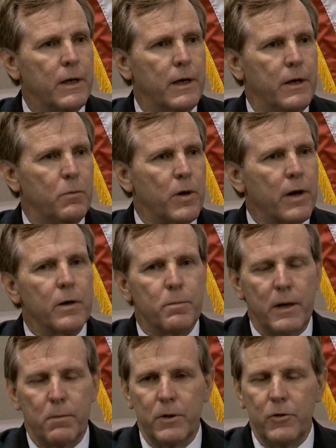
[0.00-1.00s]
And we're not going to be
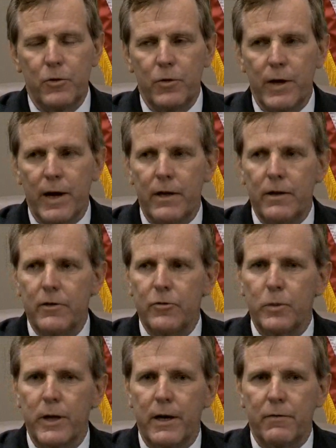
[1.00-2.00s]
able to do that unless
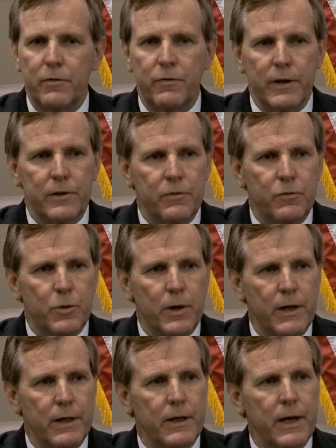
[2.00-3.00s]
we have effective
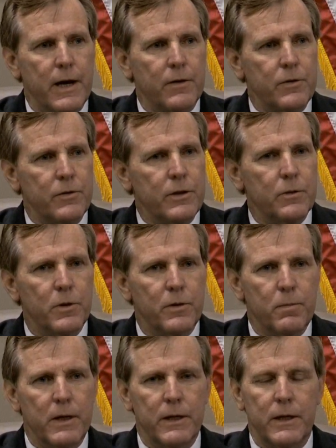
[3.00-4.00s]
training in how to deal with the
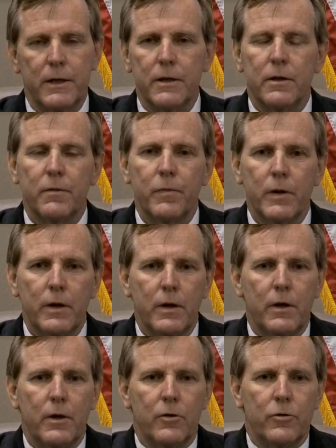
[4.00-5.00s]
mentally ill.
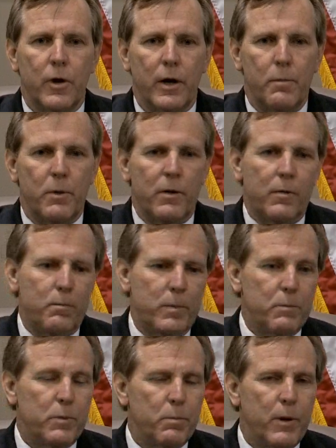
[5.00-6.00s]
So I'm a
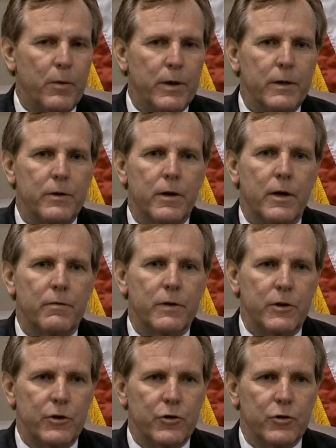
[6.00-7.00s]
big proponent of
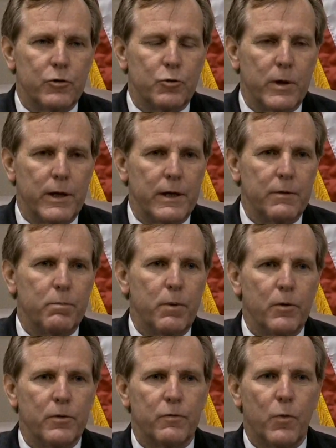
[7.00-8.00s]
additional training,
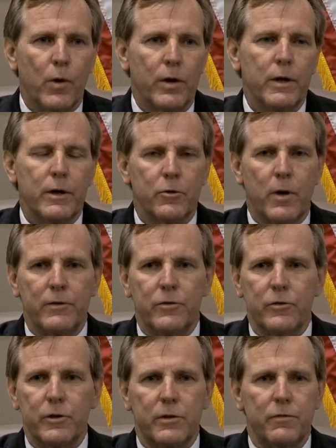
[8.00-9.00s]
both for
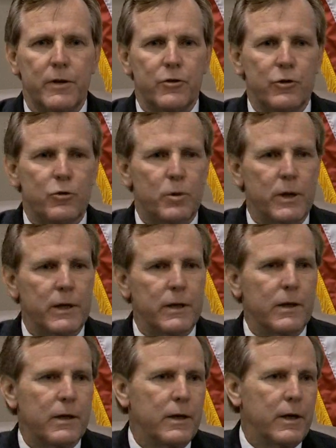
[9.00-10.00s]
crisis intervention training
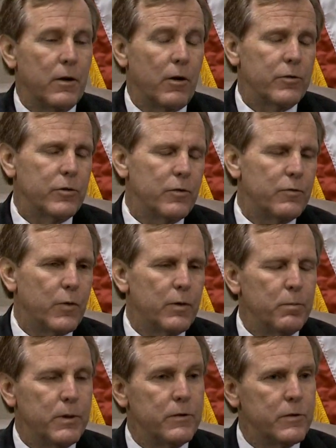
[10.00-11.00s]
and also for
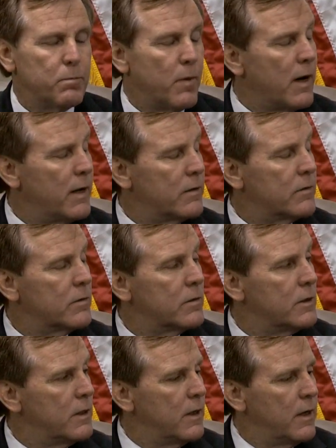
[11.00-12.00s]
implicit bias.
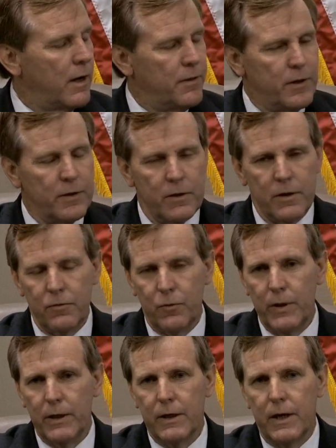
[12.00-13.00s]
I think that if
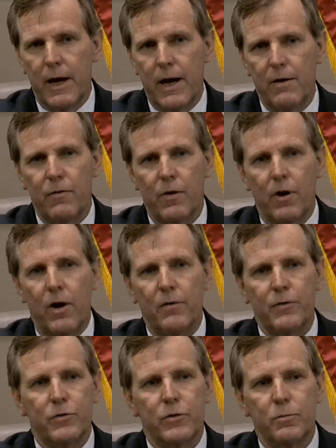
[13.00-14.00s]
we can have our
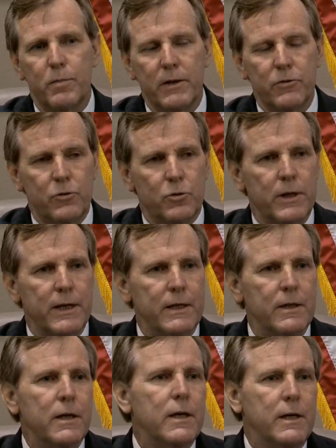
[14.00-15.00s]
officers best trained
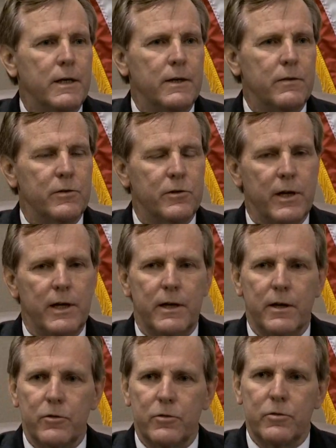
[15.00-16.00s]
in the state,
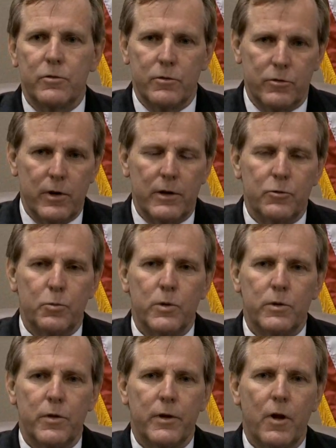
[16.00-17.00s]
as such,
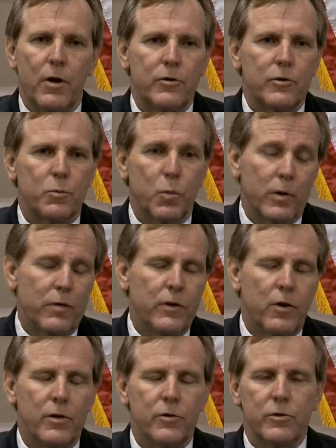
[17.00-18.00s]
we're one of the
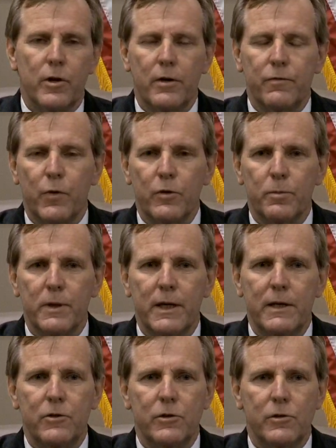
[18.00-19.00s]
largest law enforcement
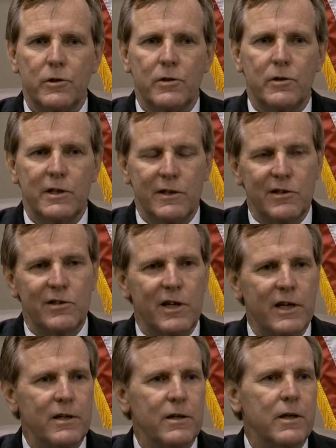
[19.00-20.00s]
agencies in the
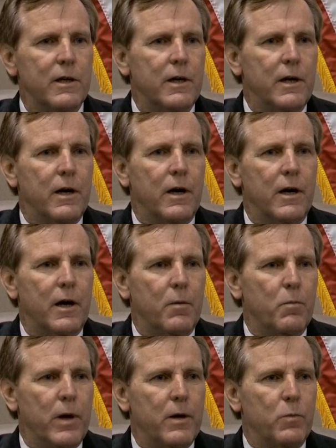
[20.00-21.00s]
state,
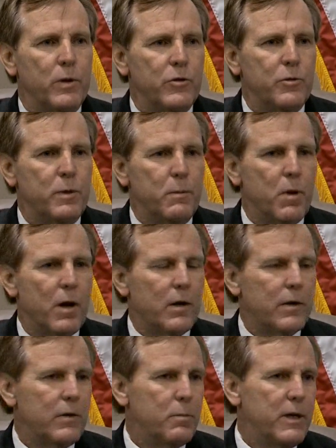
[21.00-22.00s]
and we should be
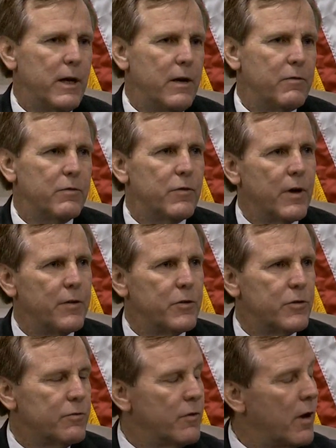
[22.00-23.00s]
modeling the behavior for others
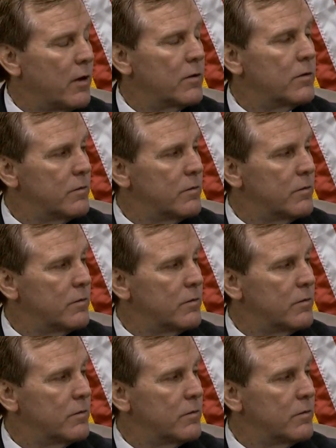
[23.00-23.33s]
to follow.